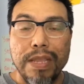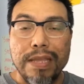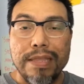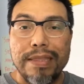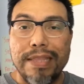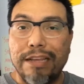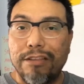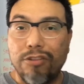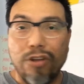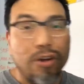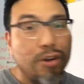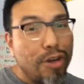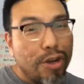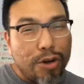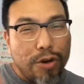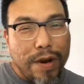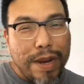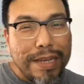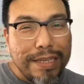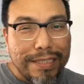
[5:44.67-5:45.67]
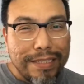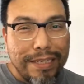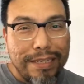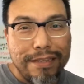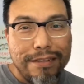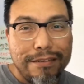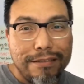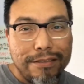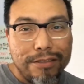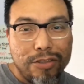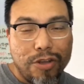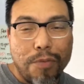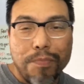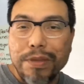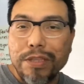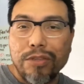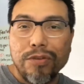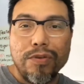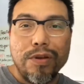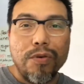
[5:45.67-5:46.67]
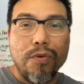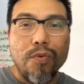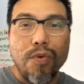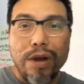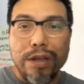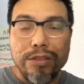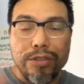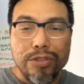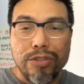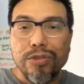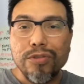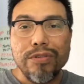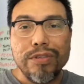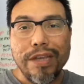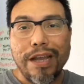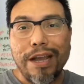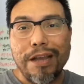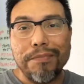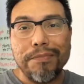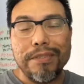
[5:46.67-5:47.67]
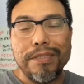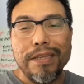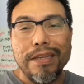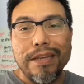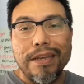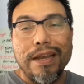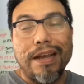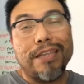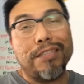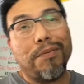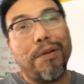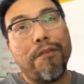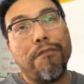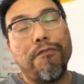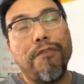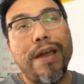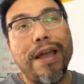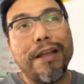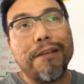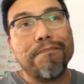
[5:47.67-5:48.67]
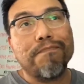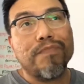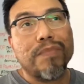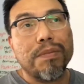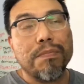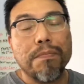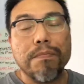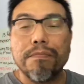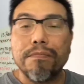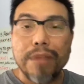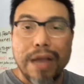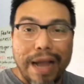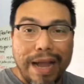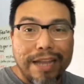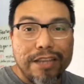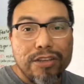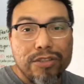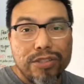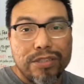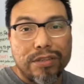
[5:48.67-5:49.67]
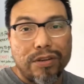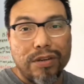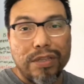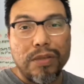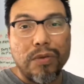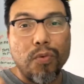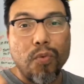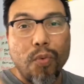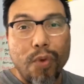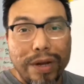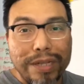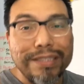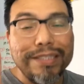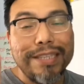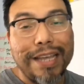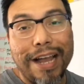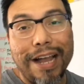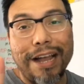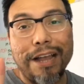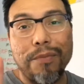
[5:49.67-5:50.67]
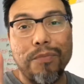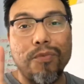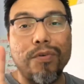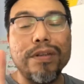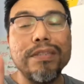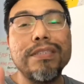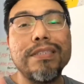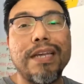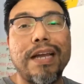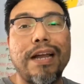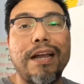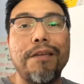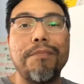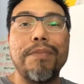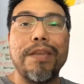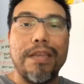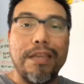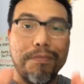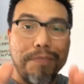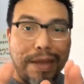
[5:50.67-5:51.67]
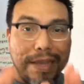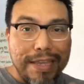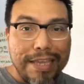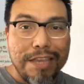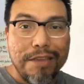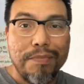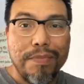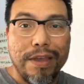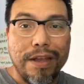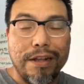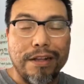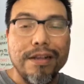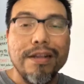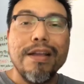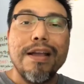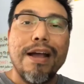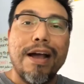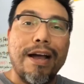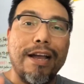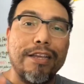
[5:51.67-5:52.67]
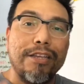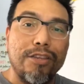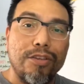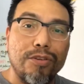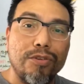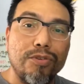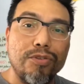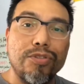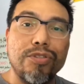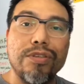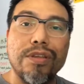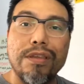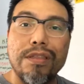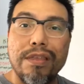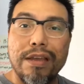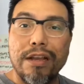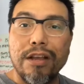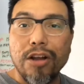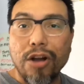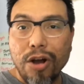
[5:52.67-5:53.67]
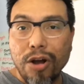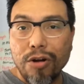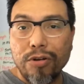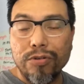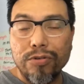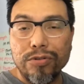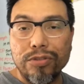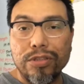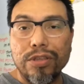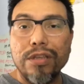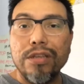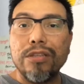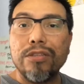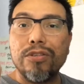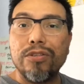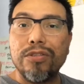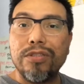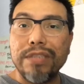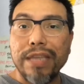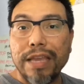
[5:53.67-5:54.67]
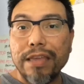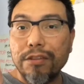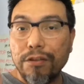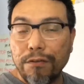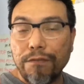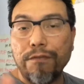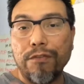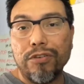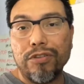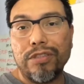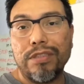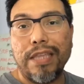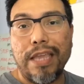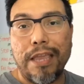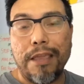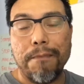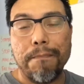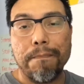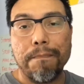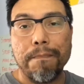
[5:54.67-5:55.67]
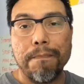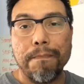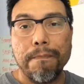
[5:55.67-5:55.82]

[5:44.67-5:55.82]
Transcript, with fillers: Now, don't go crazy. Don't be doing one or two times as a matter of fact, I used it only one time. One time in my email, I used the code to say their first name.